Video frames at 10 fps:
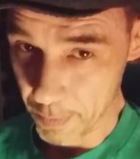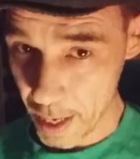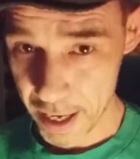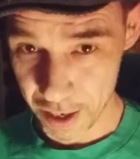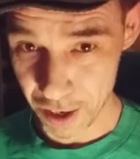
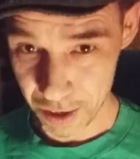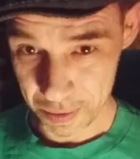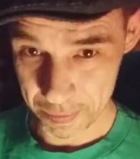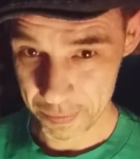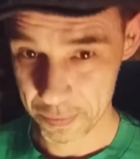Hi all.
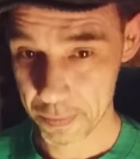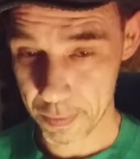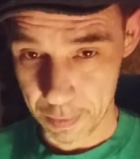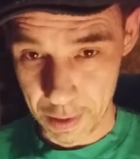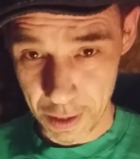
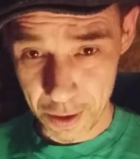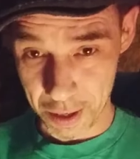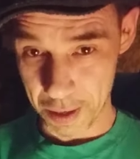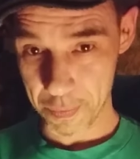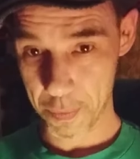
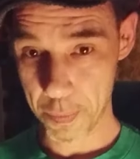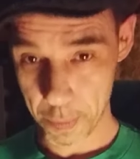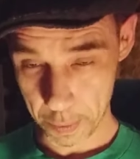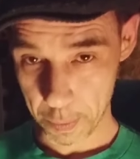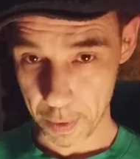Look,
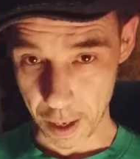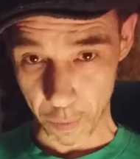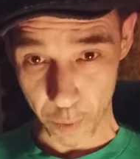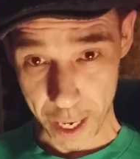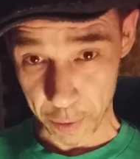
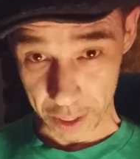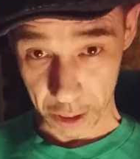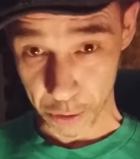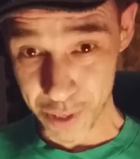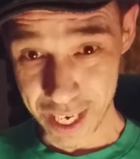I'm wearing
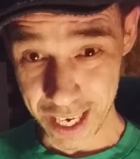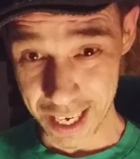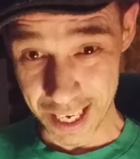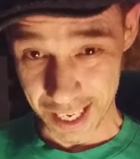green.